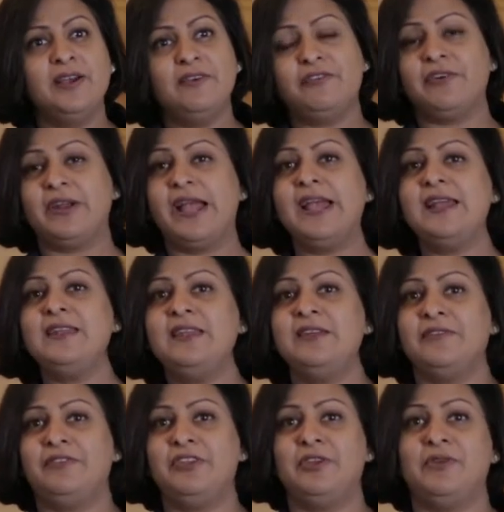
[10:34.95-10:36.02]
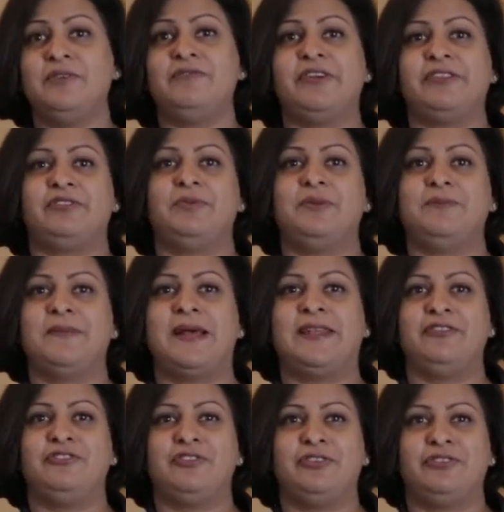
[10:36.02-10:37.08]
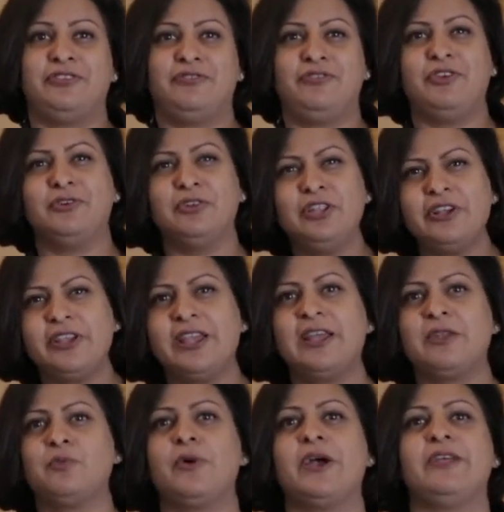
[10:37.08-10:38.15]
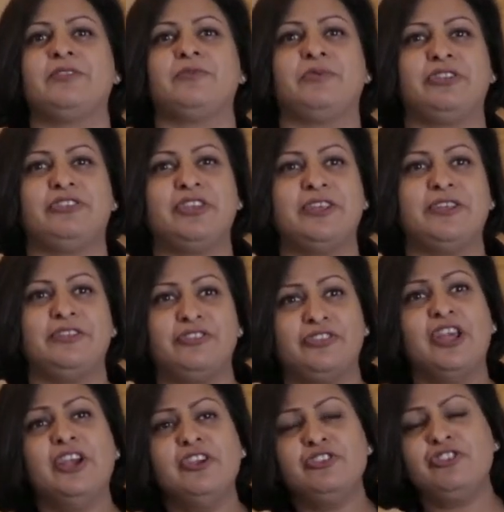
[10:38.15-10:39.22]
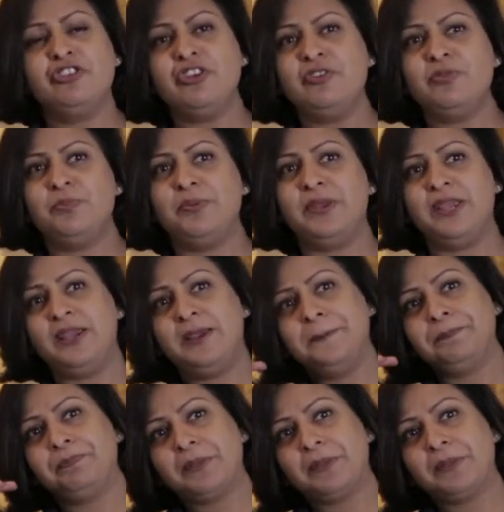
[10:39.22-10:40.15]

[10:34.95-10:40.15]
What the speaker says: For any of you investment managers, if you're looking at where the returns should be